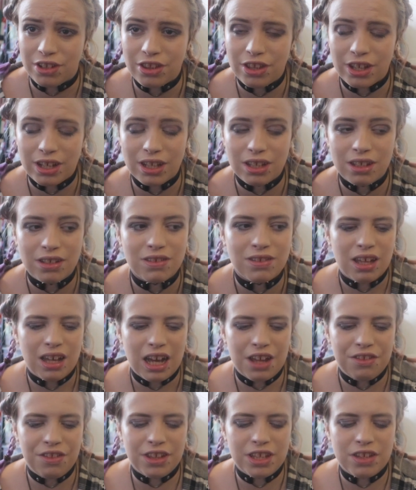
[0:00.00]
of things.
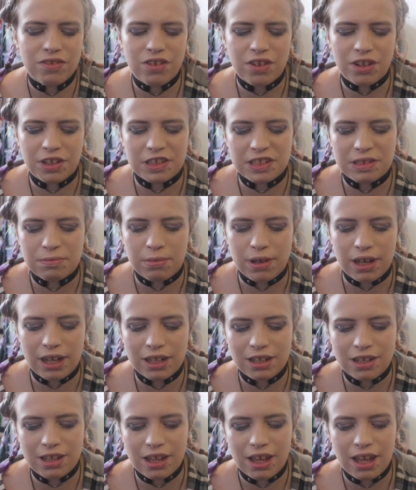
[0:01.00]
I think if you
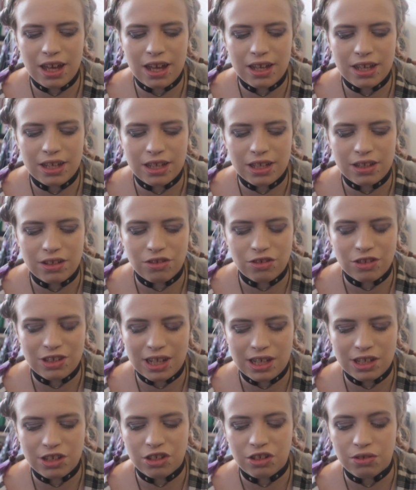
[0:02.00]
expect that, it just
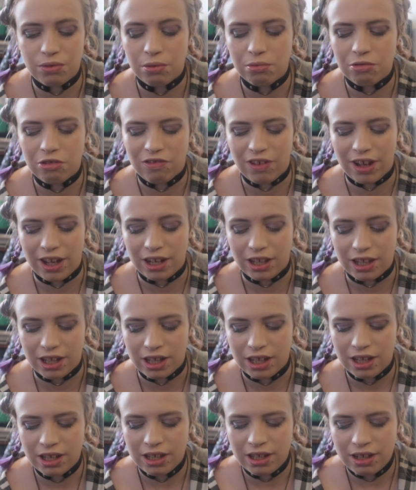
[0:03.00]
sets you up for failure.